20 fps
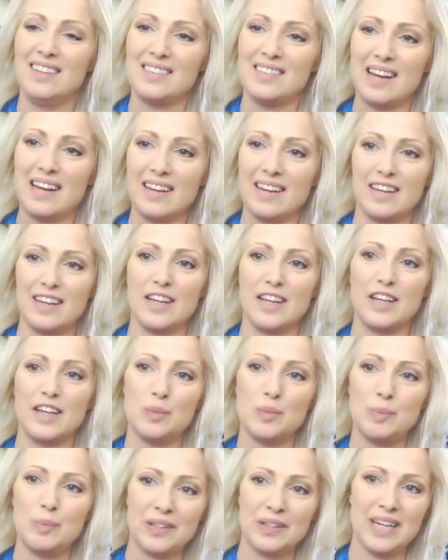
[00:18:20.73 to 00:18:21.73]
psychic
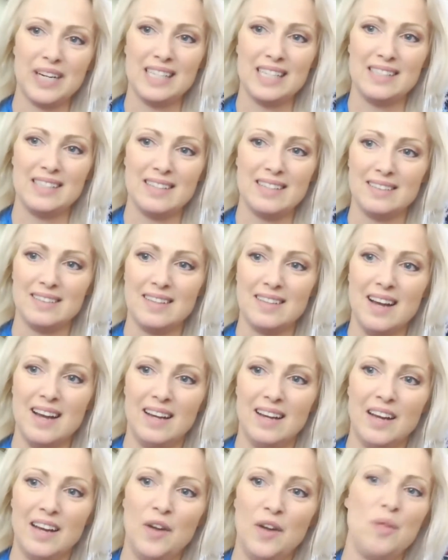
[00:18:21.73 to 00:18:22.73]
experiences.
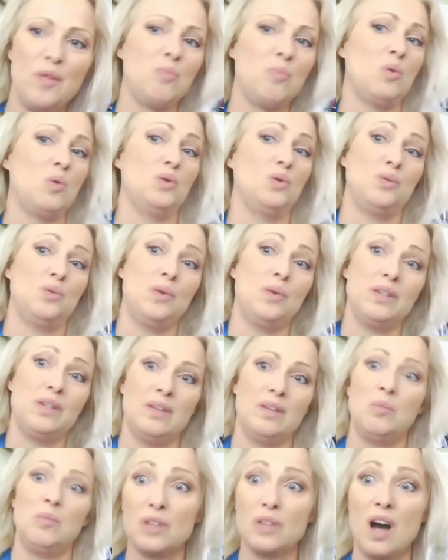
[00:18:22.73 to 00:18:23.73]
The most
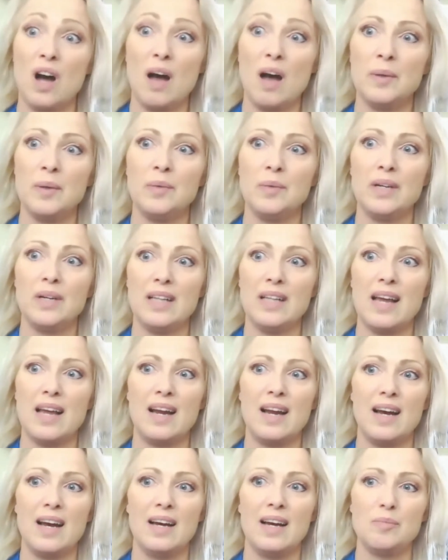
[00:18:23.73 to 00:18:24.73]
common one
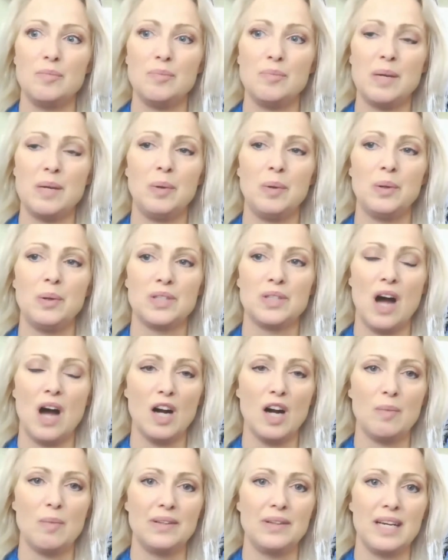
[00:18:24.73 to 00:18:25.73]
that people
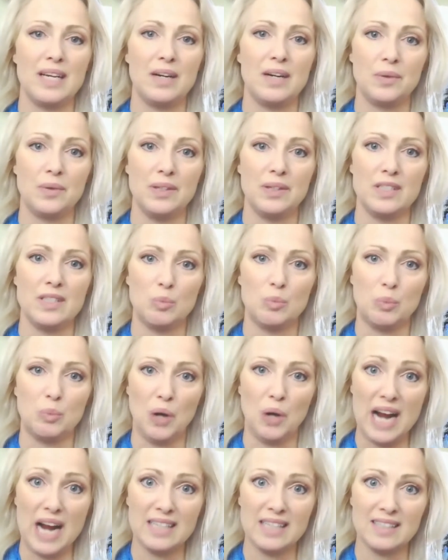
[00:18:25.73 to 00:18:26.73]
talk about that really
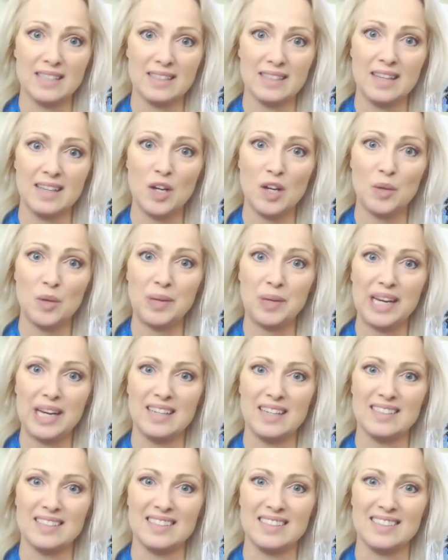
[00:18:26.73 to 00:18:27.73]
surprises them
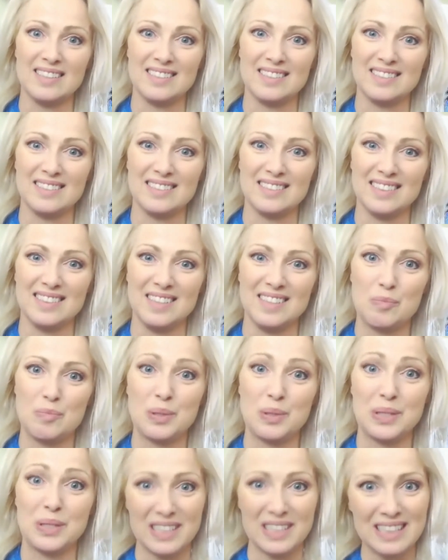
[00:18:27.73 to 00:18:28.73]
is
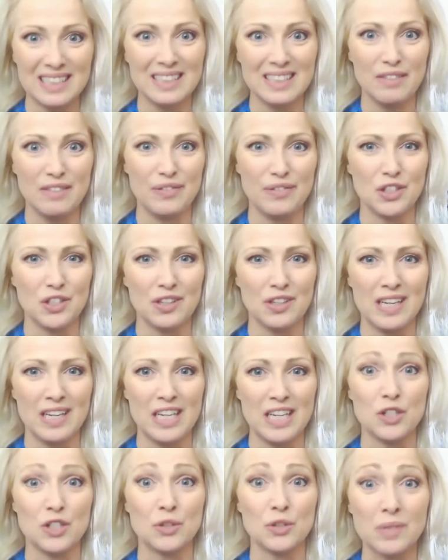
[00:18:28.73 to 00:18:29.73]
predicting the future
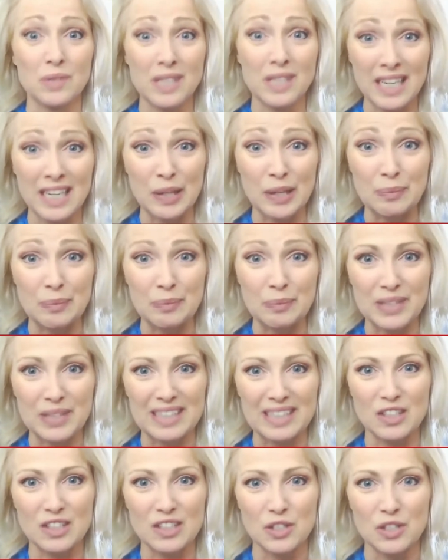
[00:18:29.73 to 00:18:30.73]
in a dream.
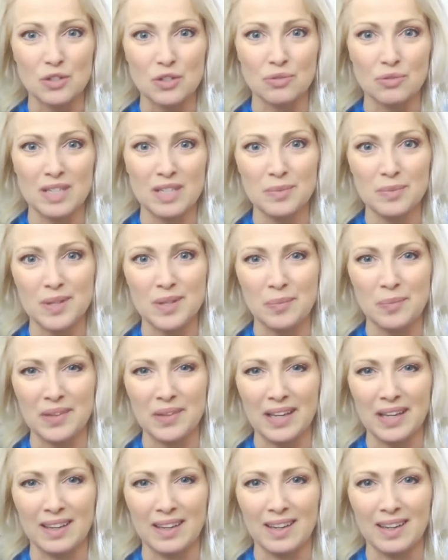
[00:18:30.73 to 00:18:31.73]
Like, they'll dream
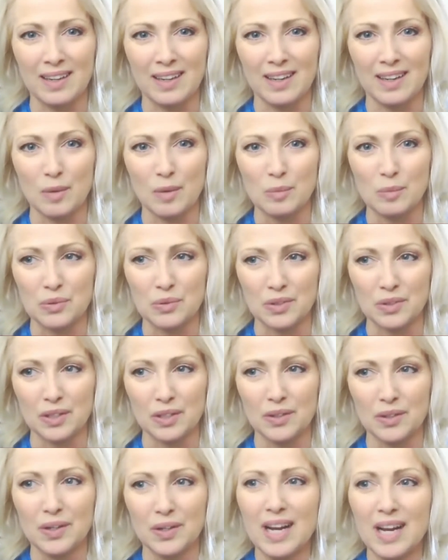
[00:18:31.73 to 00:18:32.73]
something and it comes
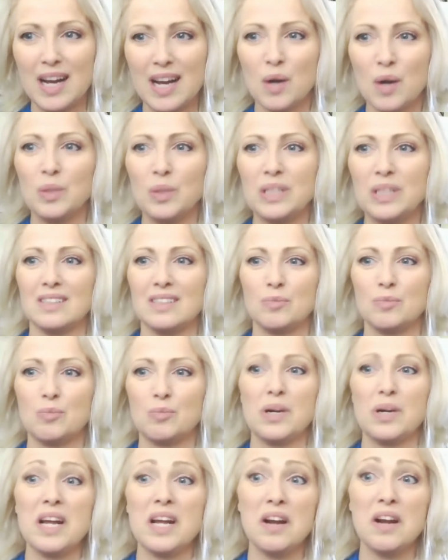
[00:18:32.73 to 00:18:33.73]
true, which is
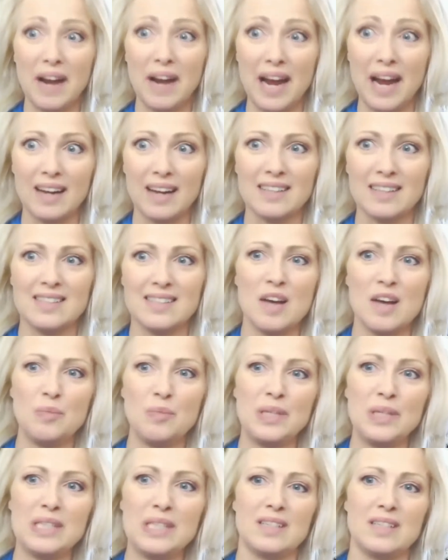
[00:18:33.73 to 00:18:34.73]
pretty great, because that
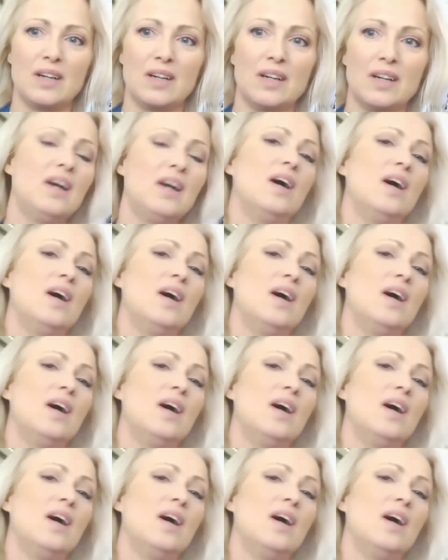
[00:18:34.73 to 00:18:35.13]
means they're